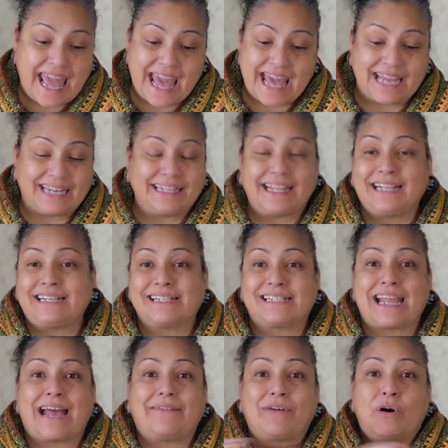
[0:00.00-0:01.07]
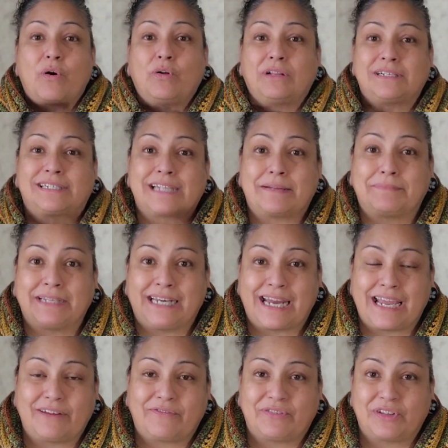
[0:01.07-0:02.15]
And they just have a whole assembly
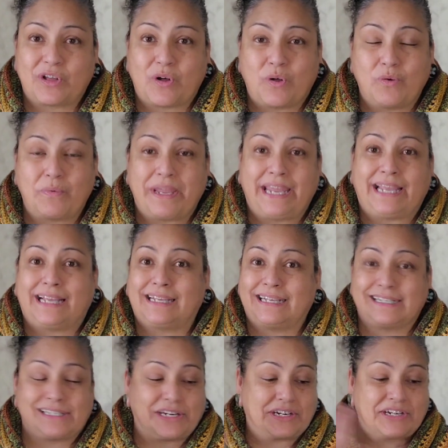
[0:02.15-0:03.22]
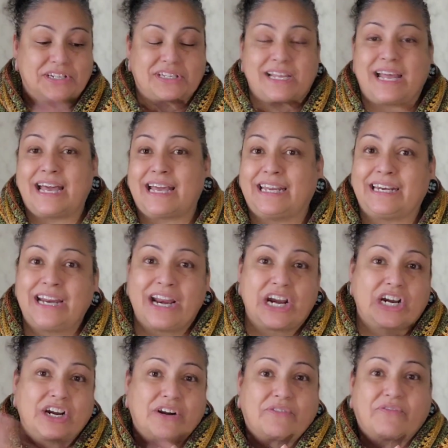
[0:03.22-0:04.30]
line for the whole week. It's her son,
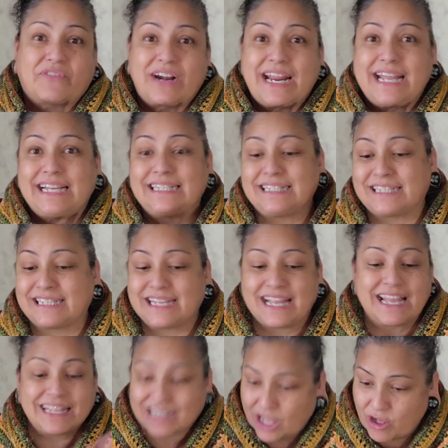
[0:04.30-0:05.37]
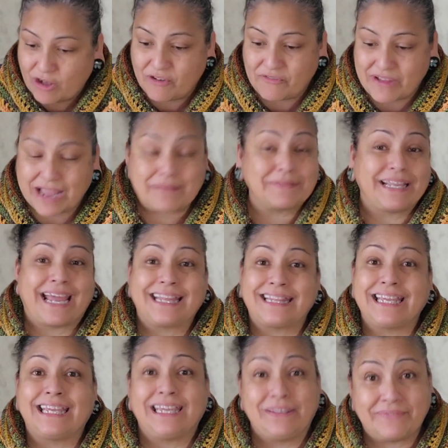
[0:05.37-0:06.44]
her friends, the whole family. I
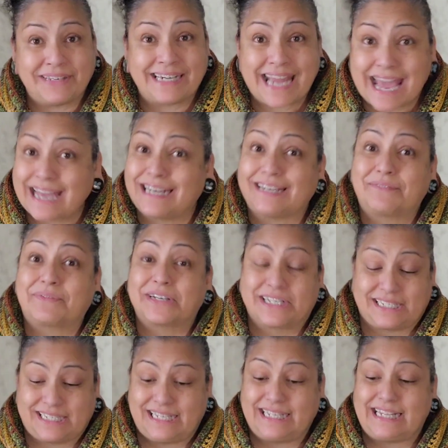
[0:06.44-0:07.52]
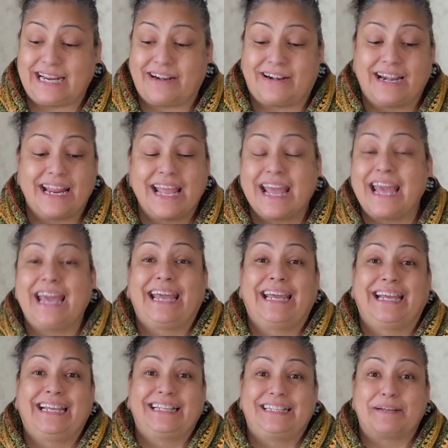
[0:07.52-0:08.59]
think even Nana works in there
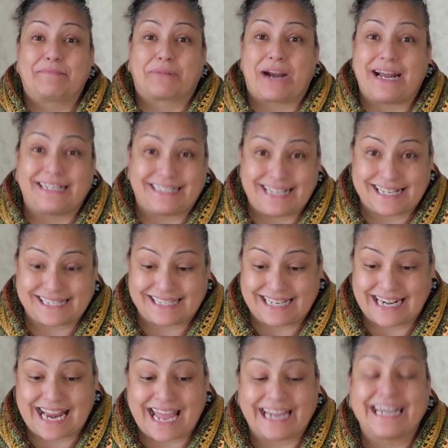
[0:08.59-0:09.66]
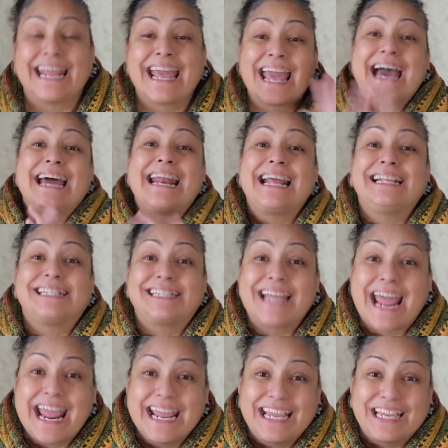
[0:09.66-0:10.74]
in the processing line. And I
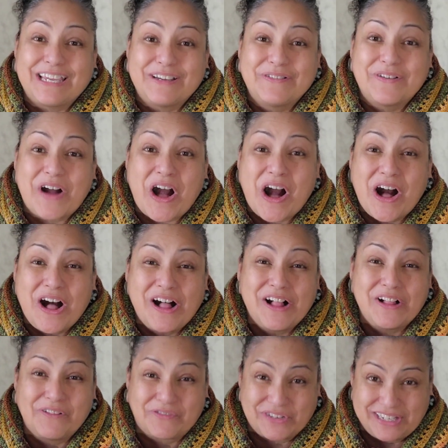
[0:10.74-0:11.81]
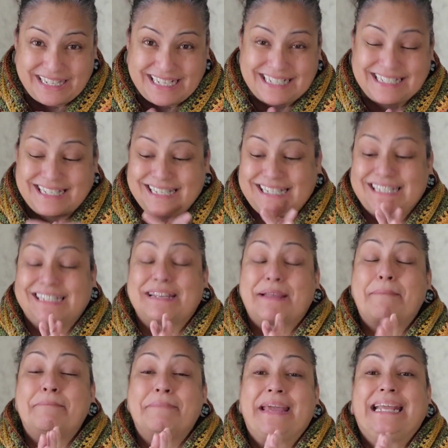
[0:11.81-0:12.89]
thank you all for this. This is
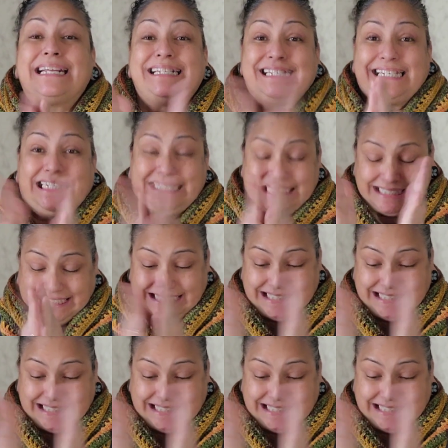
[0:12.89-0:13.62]
amazing.